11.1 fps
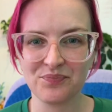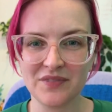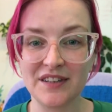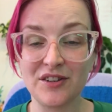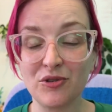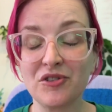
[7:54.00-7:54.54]

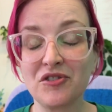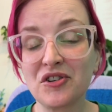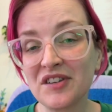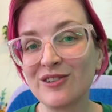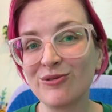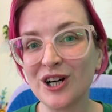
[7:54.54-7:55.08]
So if you're
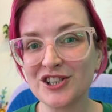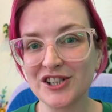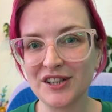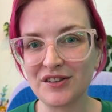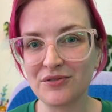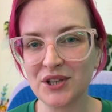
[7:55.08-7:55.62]
still watching
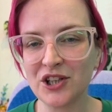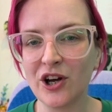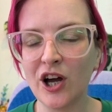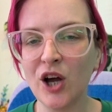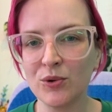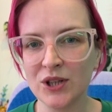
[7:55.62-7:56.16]
this video,
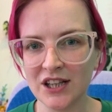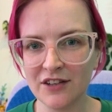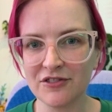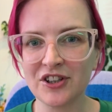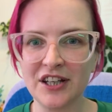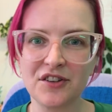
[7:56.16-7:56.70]
I would love
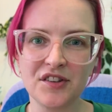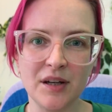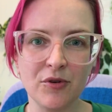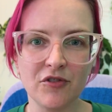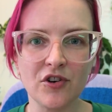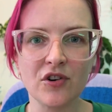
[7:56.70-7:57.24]
to hear some
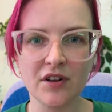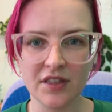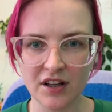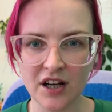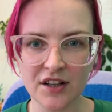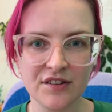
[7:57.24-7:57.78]
of your
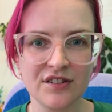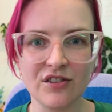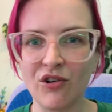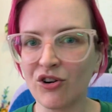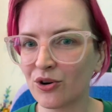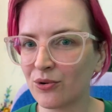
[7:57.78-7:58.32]
thoughts
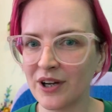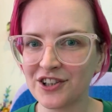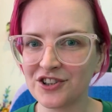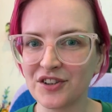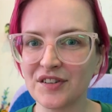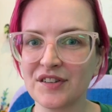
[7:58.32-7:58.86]
or
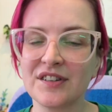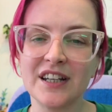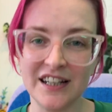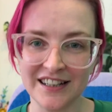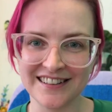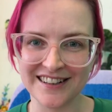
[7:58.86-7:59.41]
questions
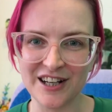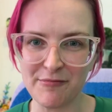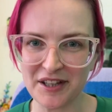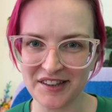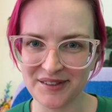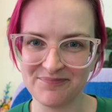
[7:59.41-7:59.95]
in the
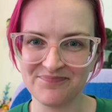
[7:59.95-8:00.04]
comments.